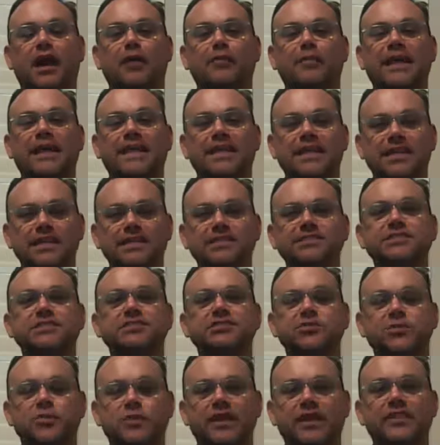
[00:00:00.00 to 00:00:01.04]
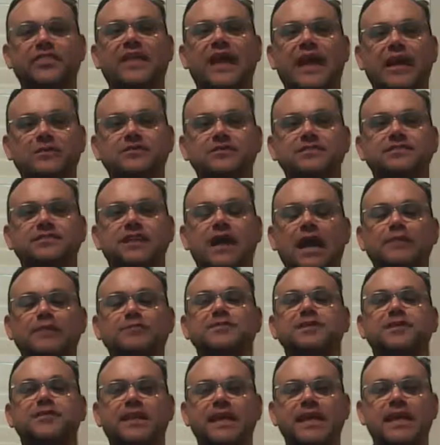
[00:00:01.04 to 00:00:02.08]
um, and listened to it a thousand
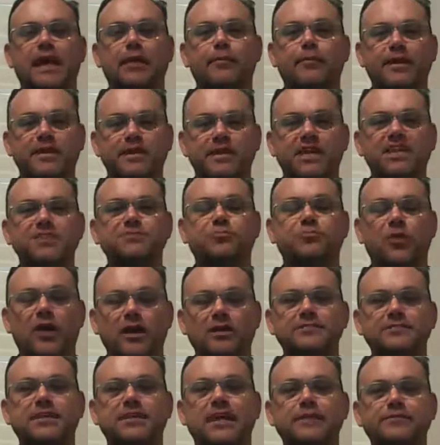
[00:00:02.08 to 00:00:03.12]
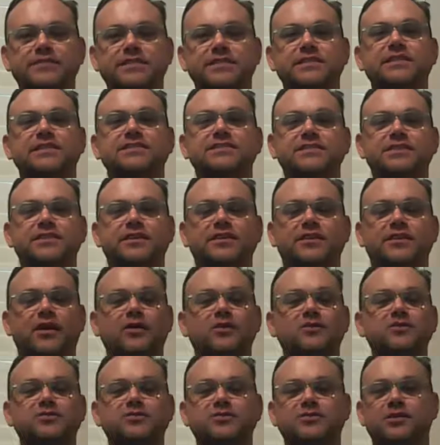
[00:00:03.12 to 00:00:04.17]
times, and then got my Les Brown tapes and listened to
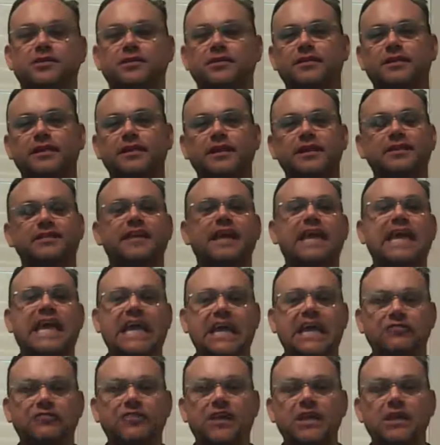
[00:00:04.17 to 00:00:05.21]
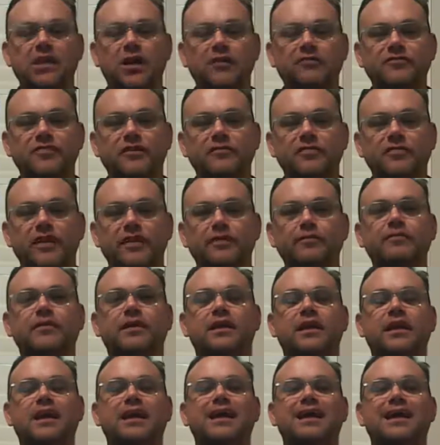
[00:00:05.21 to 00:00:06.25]
those till the ink fell off of
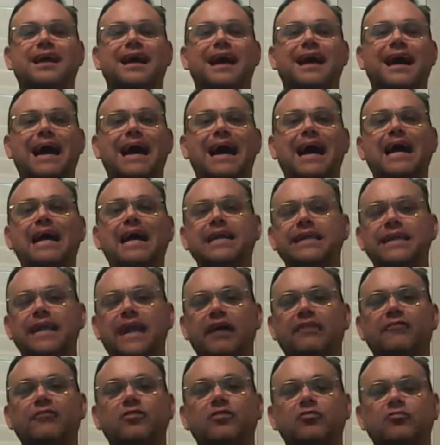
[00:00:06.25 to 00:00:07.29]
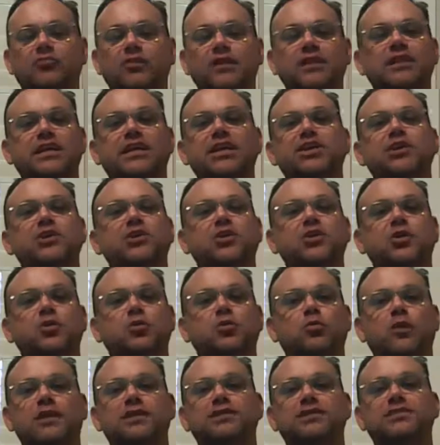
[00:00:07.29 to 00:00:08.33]
them. I never really
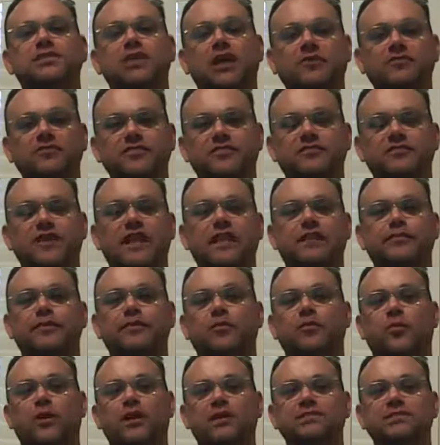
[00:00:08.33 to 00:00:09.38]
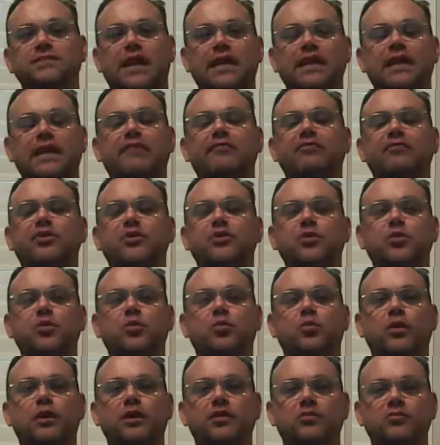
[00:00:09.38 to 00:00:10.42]
knew what self development was. I never
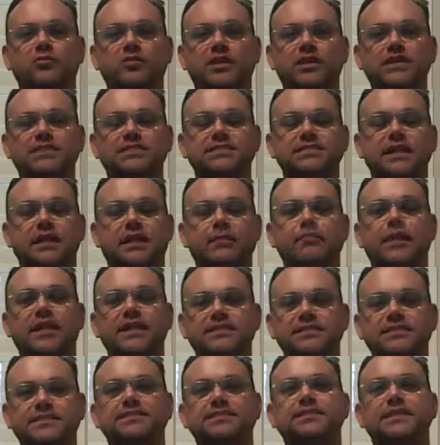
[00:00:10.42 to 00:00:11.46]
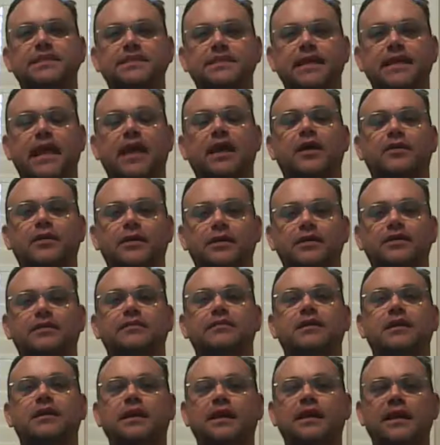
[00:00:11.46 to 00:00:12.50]
knew what it really set, meant to sit down
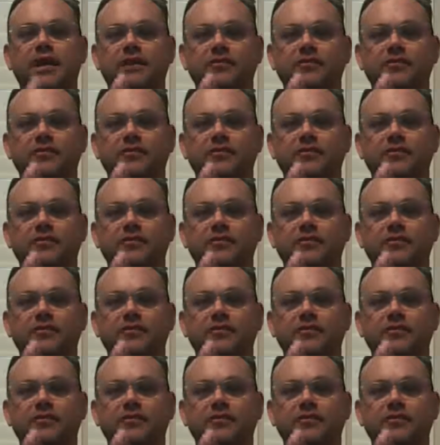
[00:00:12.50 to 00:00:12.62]
and,